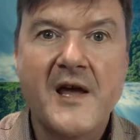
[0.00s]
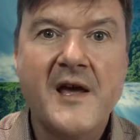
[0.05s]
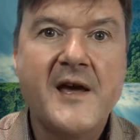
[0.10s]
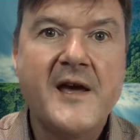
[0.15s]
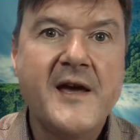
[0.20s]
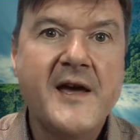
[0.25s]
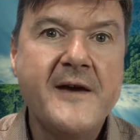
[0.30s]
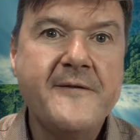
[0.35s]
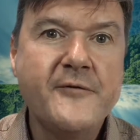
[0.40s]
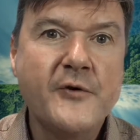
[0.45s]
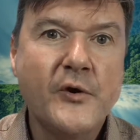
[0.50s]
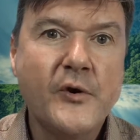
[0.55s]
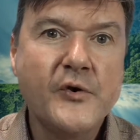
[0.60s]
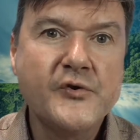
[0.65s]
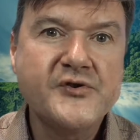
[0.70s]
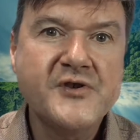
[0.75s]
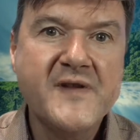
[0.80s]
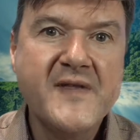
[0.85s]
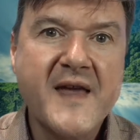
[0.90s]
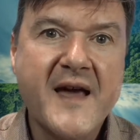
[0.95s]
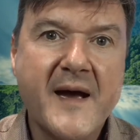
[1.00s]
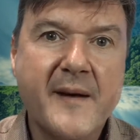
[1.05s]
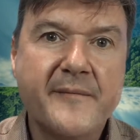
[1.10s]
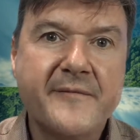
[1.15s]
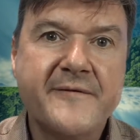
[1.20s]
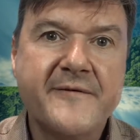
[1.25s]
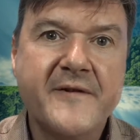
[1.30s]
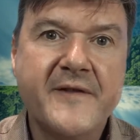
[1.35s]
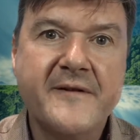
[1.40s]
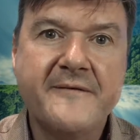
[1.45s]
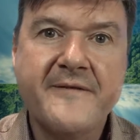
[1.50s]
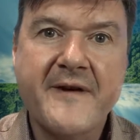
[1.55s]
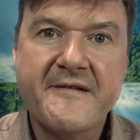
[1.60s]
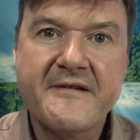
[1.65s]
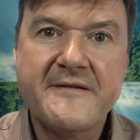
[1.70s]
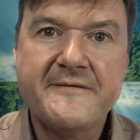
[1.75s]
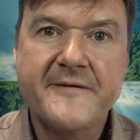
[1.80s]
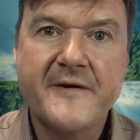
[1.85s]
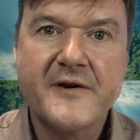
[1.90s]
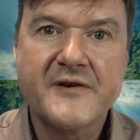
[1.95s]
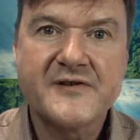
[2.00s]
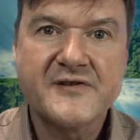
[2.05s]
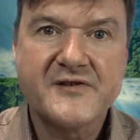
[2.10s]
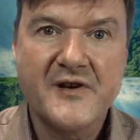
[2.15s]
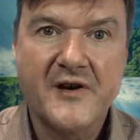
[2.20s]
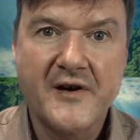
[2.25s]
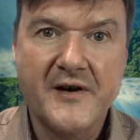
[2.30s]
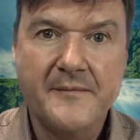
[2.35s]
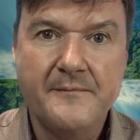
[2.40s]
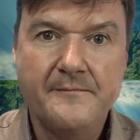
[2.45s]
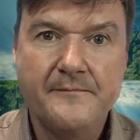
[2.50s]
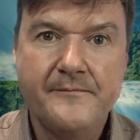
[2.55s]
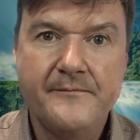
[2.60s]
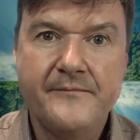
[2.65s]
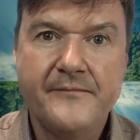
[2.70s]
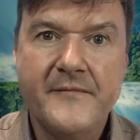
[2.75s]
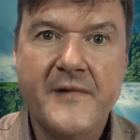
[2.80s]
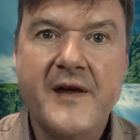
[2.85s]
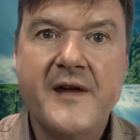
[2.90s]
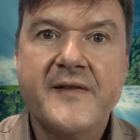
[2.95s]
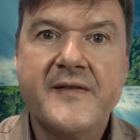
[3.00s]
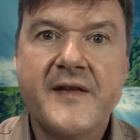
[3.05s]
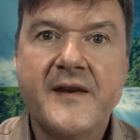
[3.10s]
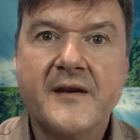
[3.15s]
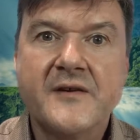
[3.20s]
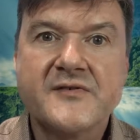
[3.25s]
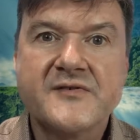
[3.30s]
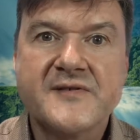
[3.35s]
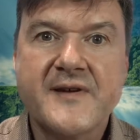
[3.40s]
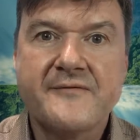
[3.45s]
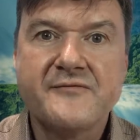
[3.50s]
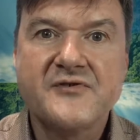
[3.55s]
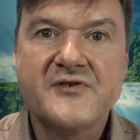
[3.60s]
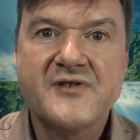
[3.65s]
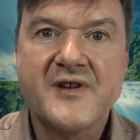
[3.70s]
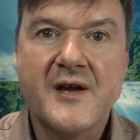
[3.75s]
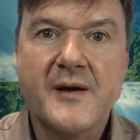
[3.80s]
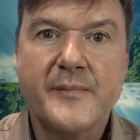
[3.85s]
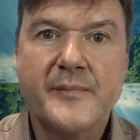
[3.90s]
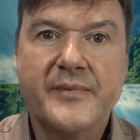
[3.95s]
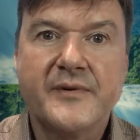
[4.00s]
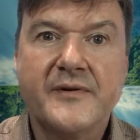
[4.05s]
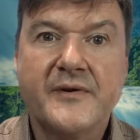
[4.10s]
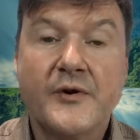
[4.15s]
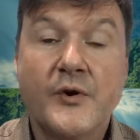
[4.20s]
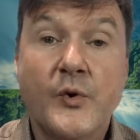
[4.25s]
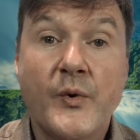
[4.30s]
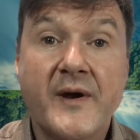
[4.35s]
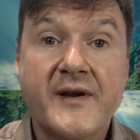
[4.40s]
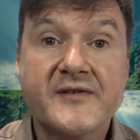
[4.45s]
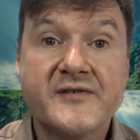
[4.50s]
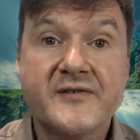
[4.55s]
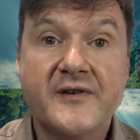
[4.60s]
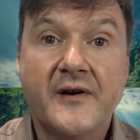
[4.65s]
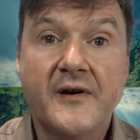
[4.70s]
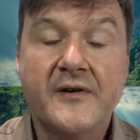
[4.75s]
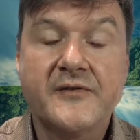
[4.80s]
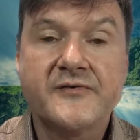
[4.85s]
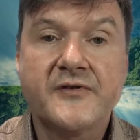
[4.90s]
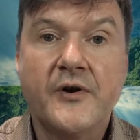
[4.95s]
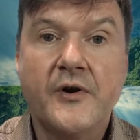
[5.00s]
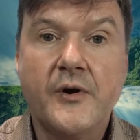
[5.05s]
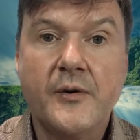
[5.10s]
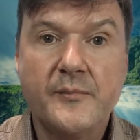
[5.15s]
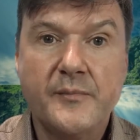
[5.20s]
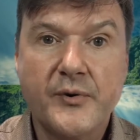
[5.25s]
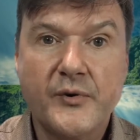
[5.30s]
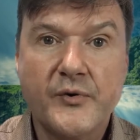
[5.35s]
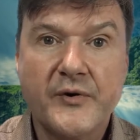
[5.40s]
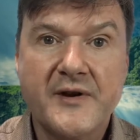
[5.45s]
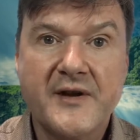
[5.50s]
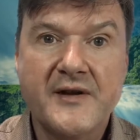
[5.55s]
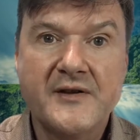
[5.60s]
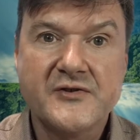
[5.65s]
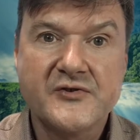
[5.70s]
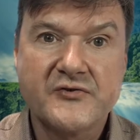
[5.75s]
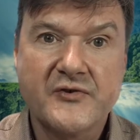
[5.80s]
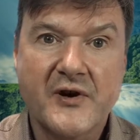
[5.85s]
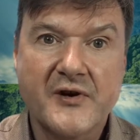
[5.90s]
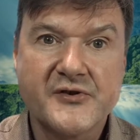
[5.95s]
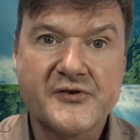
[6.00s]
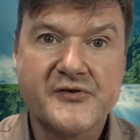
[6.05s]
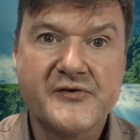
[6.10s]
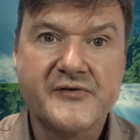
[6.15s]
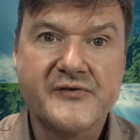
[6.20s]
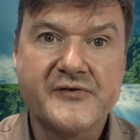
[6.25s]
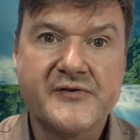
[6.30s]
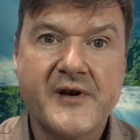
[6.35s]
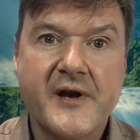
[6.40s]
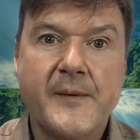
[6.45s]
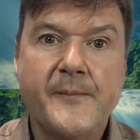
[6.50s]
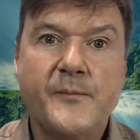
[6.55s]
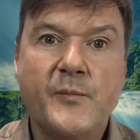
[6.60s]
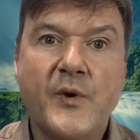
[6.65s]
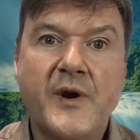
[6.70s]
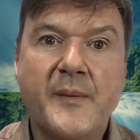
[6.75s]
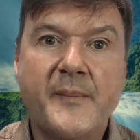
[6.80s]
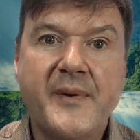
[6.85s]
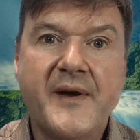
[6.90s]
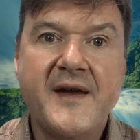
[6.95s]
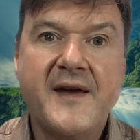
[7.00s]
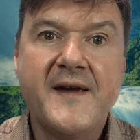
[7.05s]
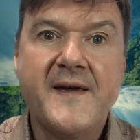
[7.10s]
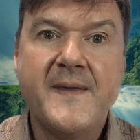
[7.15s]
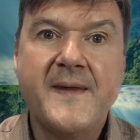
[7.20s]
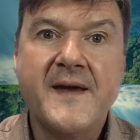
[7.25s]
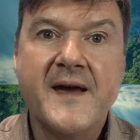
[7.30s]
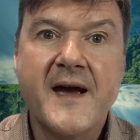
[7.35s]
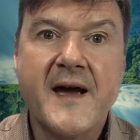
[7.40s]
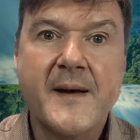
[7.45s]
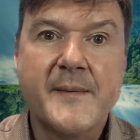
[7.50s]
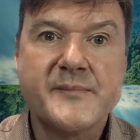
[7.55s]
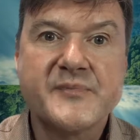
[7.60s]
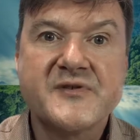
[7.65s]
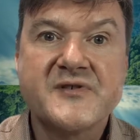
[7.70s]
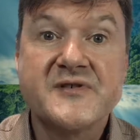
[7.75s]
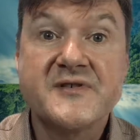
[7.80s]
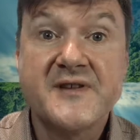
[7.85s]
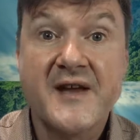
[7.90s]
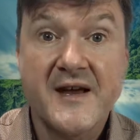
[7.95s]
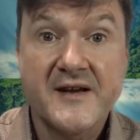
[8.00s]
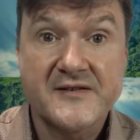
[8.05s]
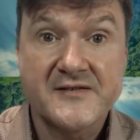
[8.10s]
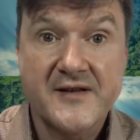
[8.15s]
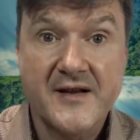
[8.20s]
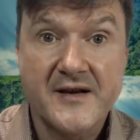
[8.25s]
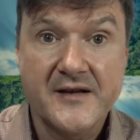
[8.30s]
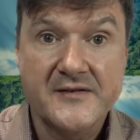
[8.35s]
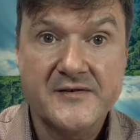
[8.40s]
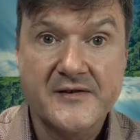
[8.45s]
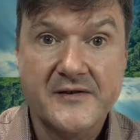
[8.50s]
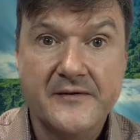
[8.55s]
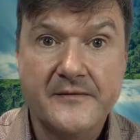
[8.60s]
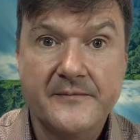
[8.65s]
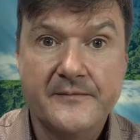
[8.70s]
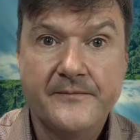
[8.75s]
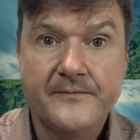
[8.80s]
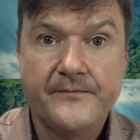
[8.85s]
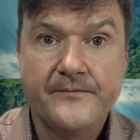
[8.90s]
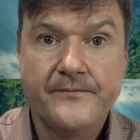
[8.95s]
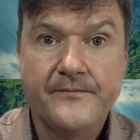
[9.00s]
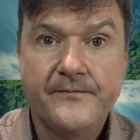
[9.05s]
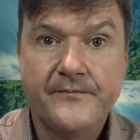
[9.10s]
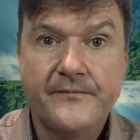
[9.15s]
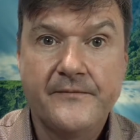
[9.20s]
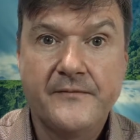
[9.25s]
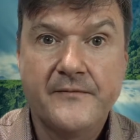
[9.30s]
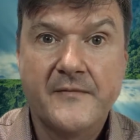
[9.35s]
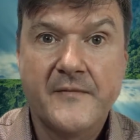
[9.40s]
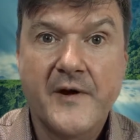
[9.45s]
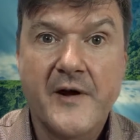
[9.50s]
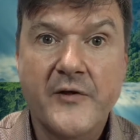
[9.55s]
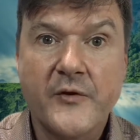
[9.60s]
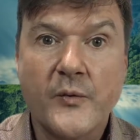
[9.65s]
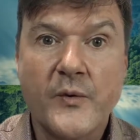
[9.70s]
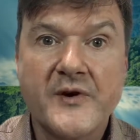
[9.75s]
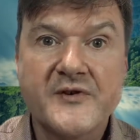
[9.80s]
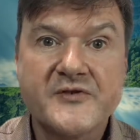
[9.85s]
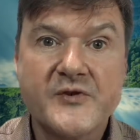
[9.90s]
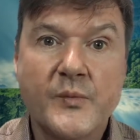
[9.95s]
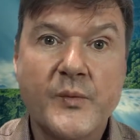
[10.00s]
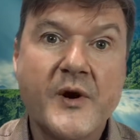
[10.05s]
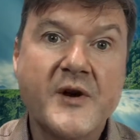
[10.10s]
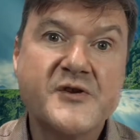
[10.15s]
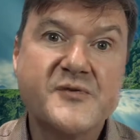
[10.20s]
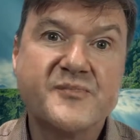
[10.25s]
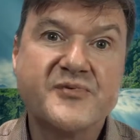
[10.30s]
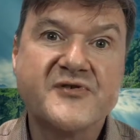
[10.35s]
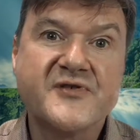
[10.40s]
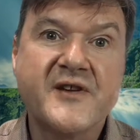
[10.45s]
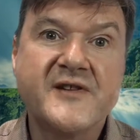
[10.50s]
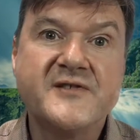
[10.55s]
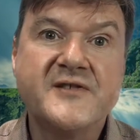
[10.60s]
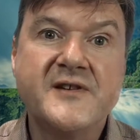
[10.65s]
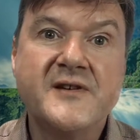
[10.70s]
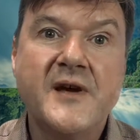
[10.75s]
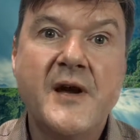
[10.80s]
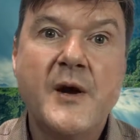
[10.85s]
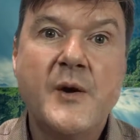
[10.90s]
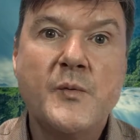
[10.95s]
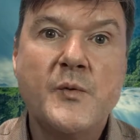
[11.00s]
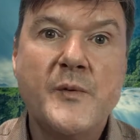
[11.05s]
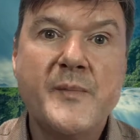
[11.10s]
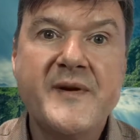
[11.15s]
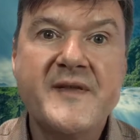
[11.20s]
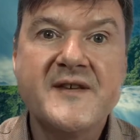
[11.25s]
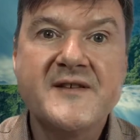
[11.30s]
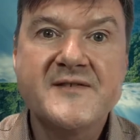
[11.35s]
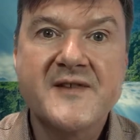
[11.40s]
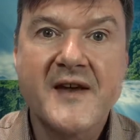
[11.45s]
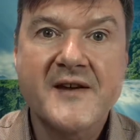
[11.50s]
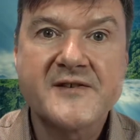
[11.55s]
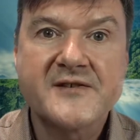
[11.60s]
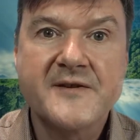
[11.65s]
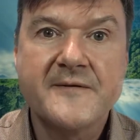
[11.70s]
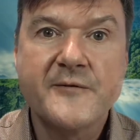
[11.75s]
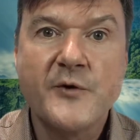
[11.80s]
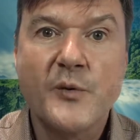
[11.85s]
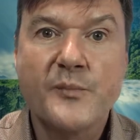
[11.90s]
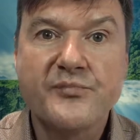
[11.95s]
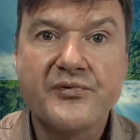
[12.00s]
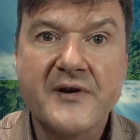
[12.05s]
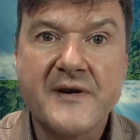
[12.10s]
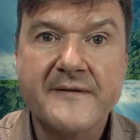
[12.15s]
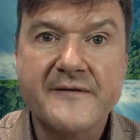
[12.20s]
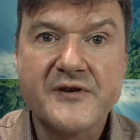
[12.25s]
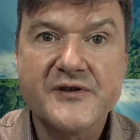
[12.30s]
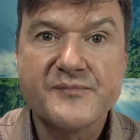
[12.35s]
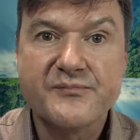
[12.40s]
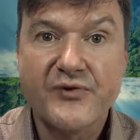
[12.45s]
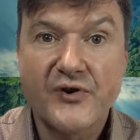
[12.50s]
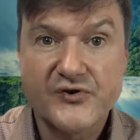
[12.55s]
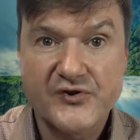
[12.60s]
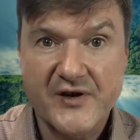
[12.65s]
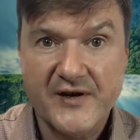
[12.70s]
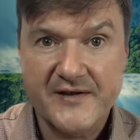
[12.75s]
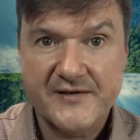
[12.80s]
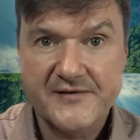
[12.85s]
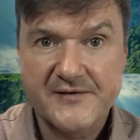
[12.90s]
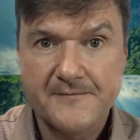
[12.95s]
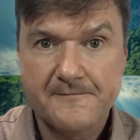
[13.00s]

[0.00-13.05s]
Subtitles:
If you're launching the app for the very first time, then our 7-step quick start onboarding instructions will appear in the app's text editor. Otherwise, the words presented will be the text of your previous project.